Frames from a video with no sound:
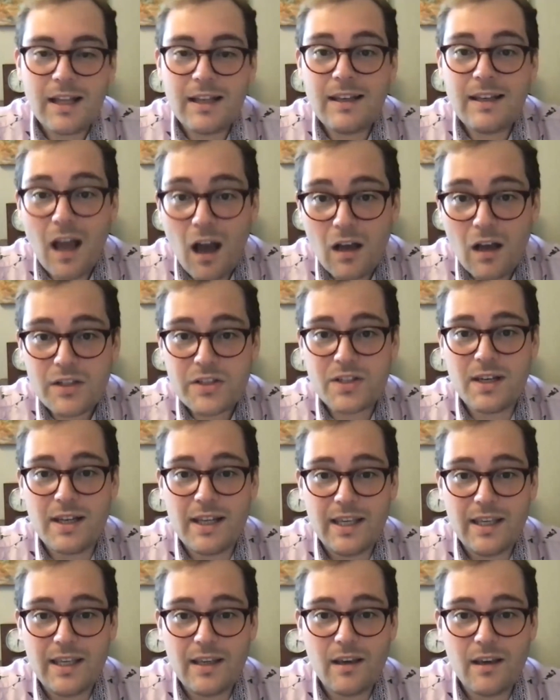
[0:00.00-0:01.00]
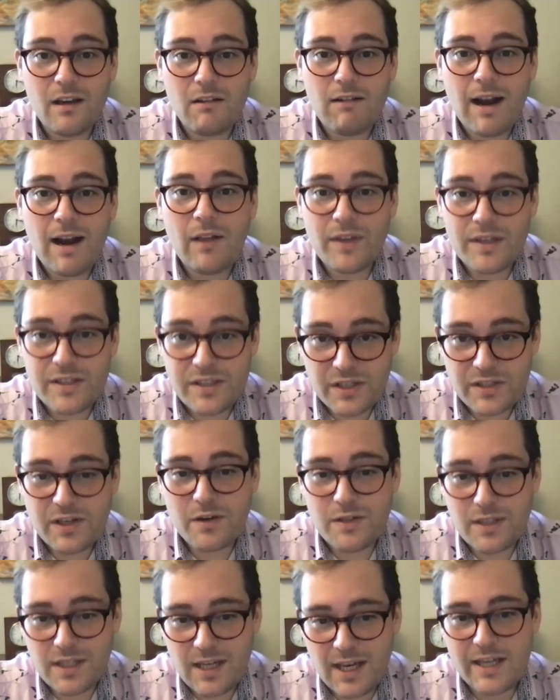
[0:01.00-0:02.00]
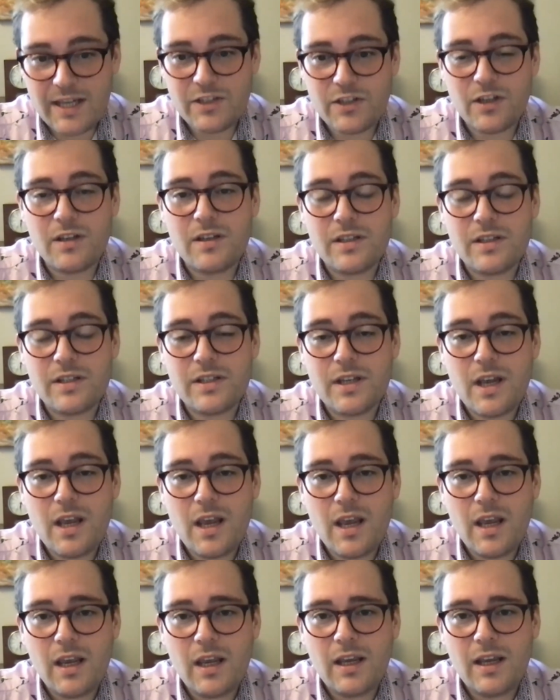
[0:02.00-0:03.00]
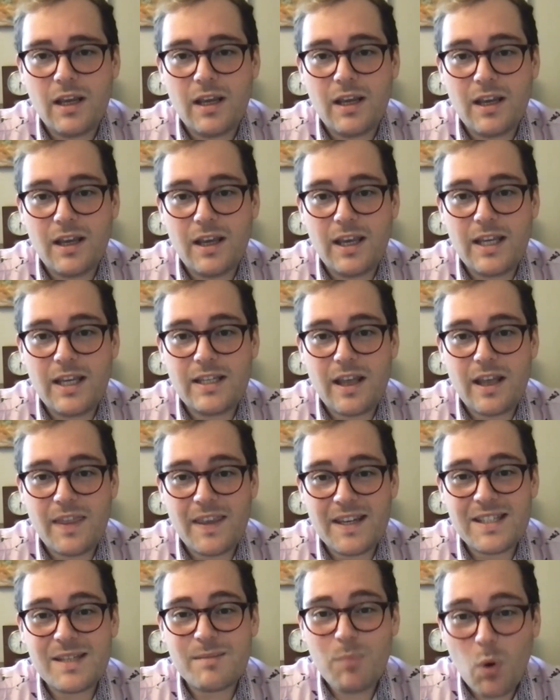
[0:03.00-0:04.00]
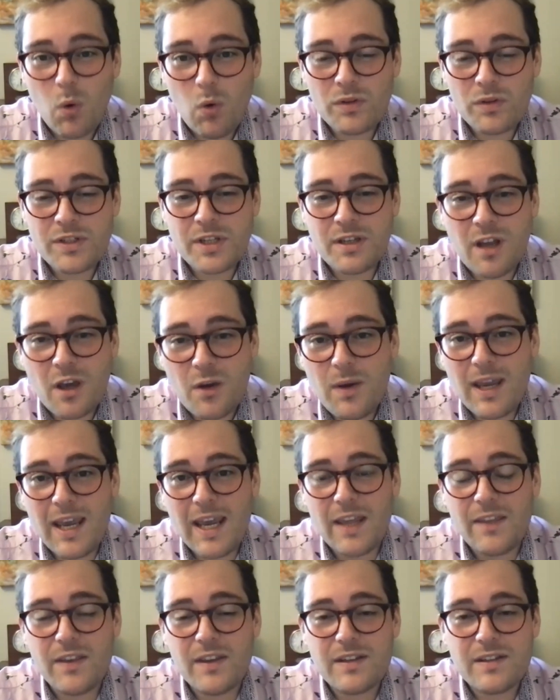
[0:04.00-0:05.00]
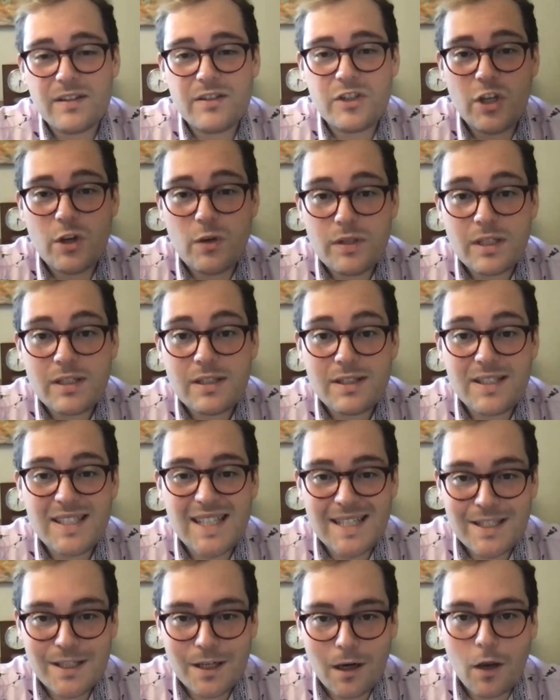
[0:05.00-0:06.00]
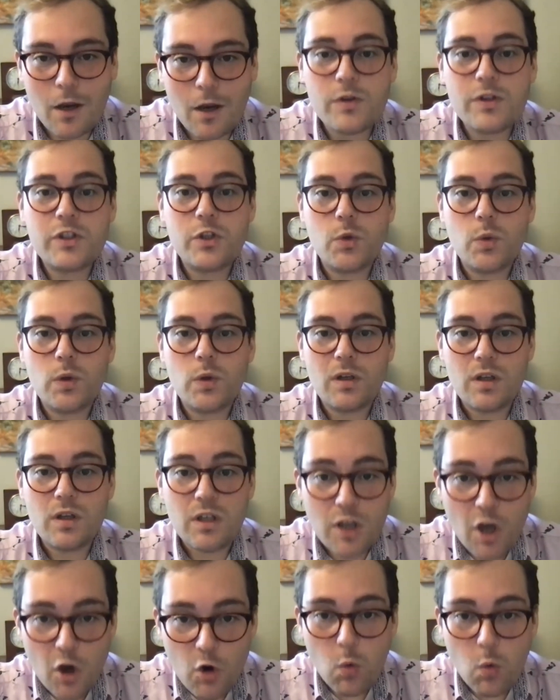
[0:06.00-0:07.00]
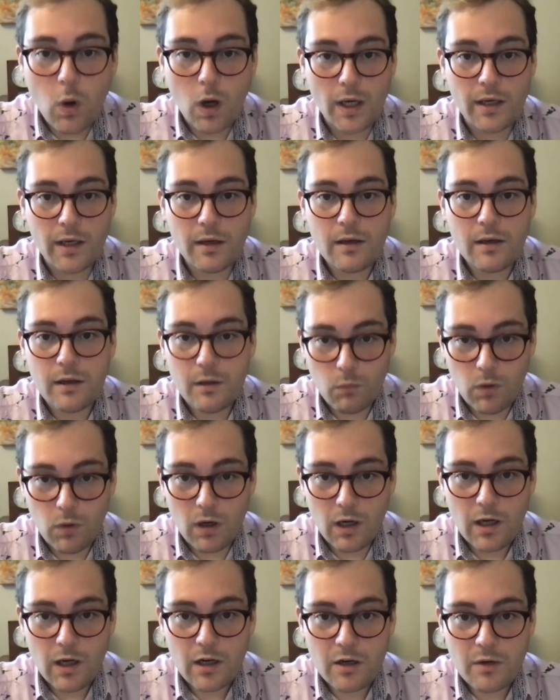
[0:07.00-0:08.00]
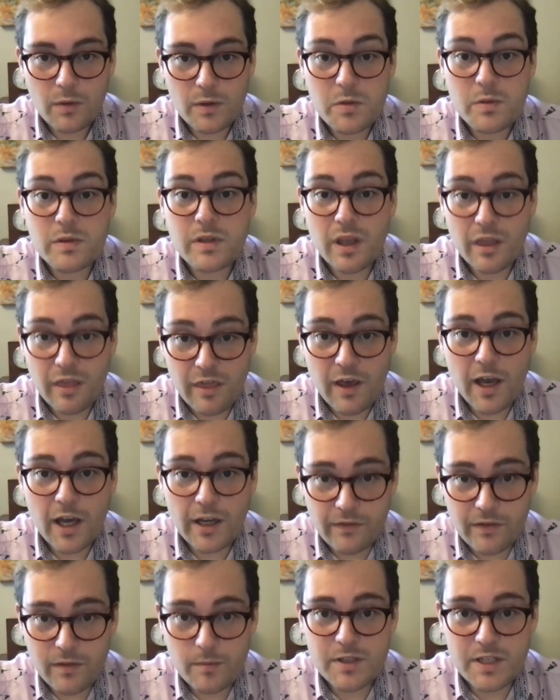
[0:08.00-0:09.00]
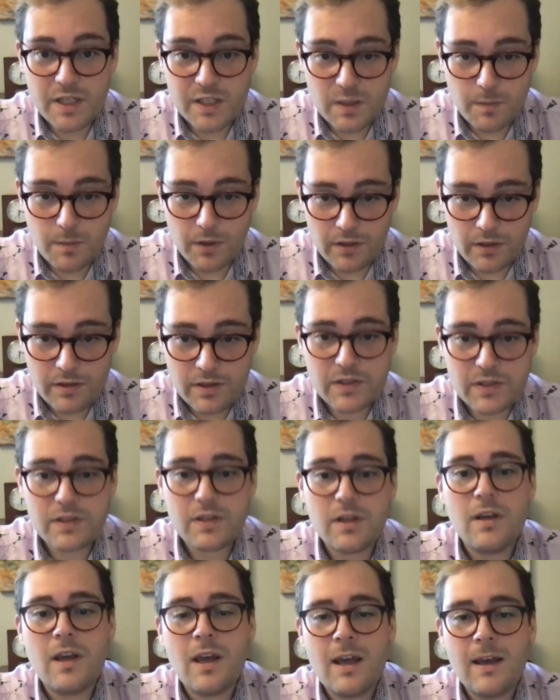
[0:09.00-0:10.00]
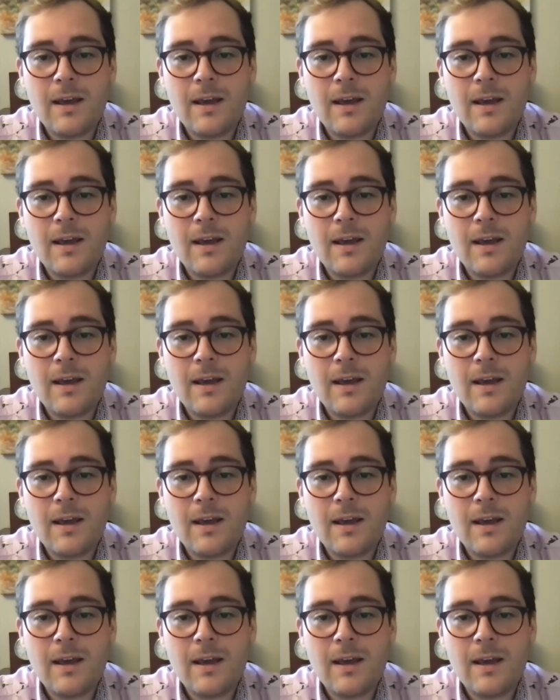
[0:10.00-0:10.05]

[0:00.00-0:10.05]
Lastly, around these associations, I think it's important to note here that choosing to disclose to no one at work, which was a third of the participants,